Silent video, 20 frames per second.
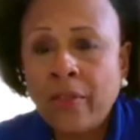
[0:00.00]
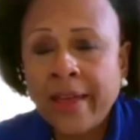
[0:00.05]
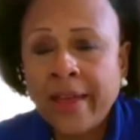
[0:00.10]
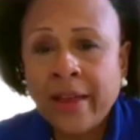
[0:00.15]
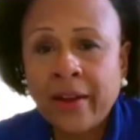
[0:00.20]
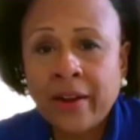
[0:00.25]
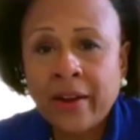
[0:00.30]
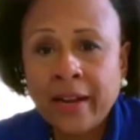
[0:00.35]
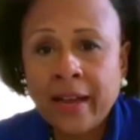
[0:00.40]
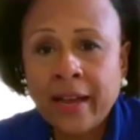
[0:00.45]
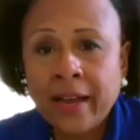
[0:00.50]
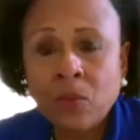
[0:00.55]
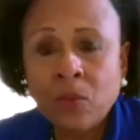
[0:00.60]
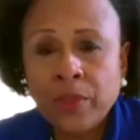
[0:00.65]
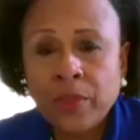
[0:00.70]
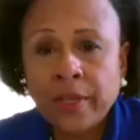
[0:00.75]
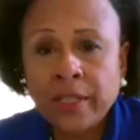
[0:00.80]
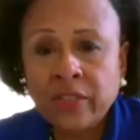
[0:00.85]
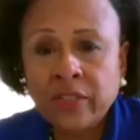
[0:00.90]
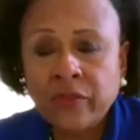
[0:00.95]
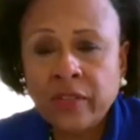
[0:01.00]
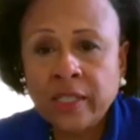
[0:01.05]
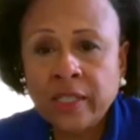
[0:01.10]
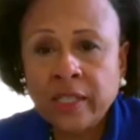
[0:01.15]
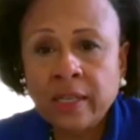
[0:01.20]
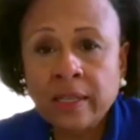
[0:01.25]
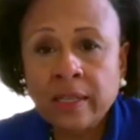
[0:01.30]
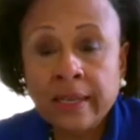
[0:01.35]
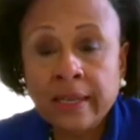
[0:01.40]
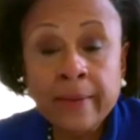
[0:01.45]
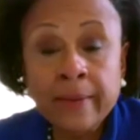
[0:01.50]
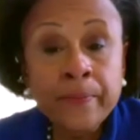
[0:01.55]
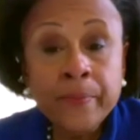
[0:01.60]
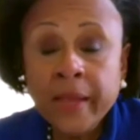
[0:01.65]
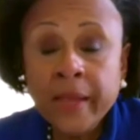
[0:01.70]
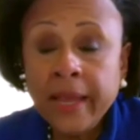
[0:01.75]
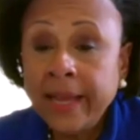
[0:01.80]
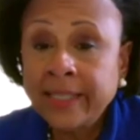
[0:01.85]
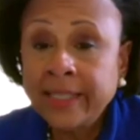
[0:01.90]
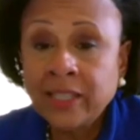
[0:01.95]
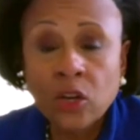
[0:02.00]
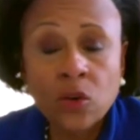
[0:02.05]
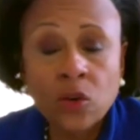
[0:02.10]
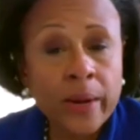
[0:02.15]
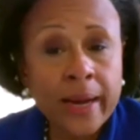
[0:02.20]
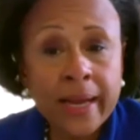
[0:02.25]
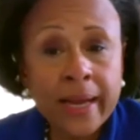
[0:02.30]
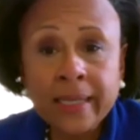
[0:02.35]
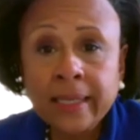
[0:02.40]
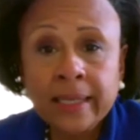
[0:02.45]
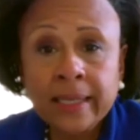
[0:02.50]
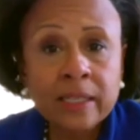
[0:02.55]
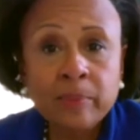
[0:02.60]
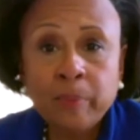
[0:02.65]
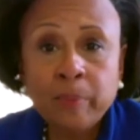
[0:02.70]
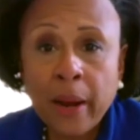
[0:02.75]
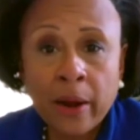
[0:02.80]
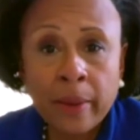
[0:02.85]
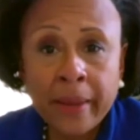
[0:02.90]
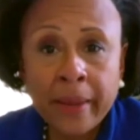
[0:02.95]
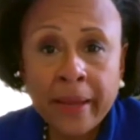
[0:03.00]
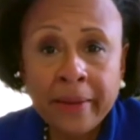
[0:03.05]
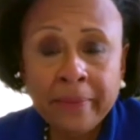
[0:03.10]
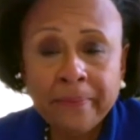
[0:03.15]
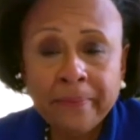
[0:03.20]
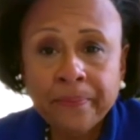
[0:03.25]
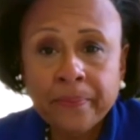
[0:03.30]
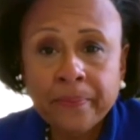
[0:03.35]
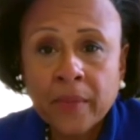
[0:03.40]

they are not with us physically. It's a grand experiment.